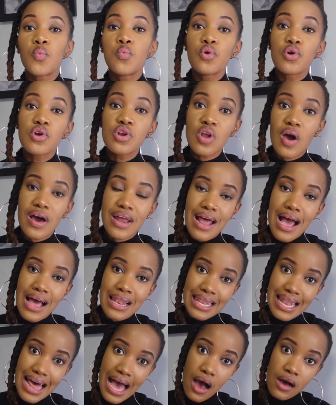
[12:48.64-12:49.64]
We're not
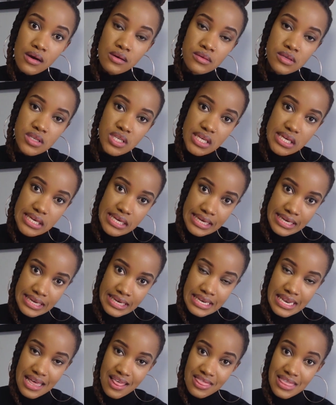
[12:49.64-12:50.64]
allowed
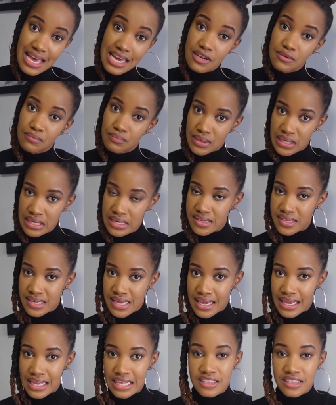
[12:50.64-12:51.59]
in that meeting.